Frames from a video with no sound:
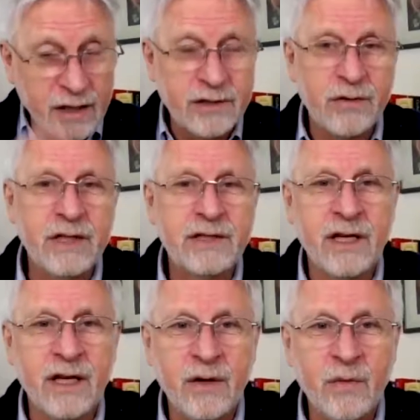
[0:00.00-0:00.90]

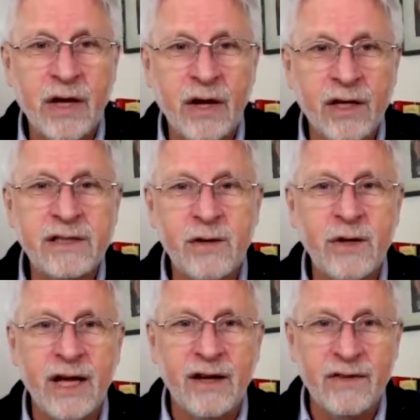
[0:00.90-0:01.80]
interestingly, we
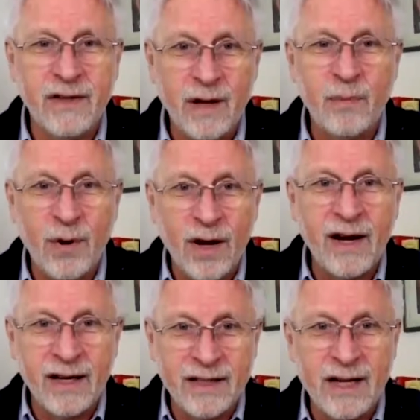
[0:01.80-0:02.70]
also have a
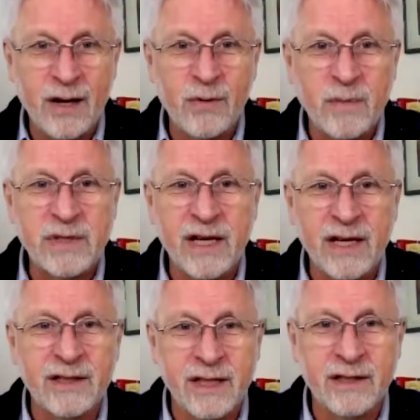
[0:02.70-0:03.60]
product in our
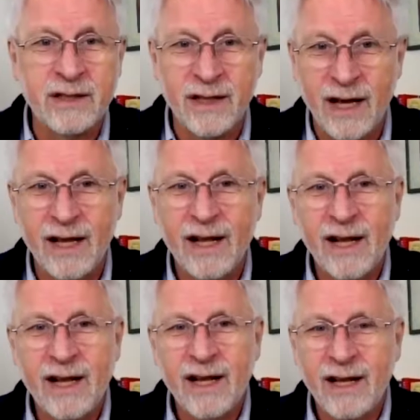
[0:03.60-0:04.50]
website that
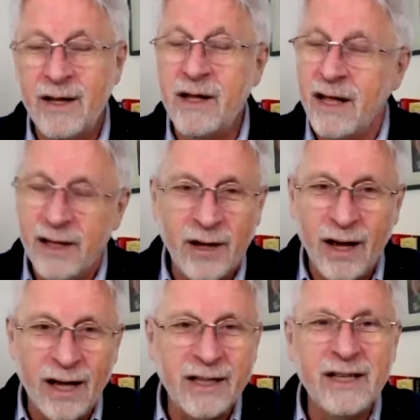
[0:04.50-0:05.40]

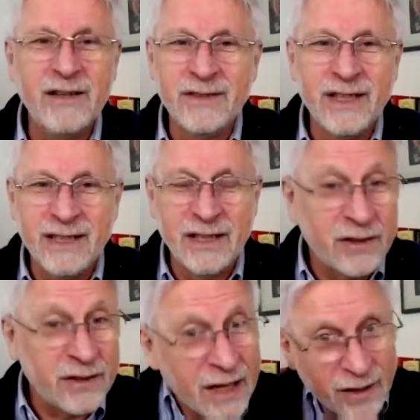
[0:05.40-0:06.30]
yeah, I didn't even
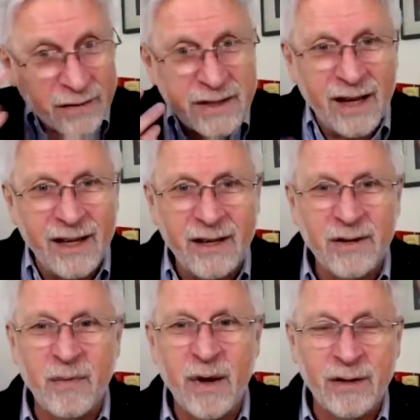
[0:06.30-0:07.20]
think of telling
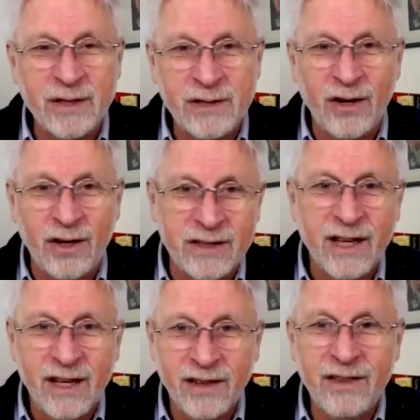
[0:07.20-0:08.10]
you about. It's
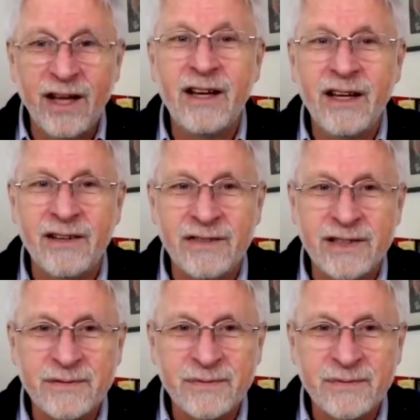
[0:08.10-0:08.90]
called The Gift,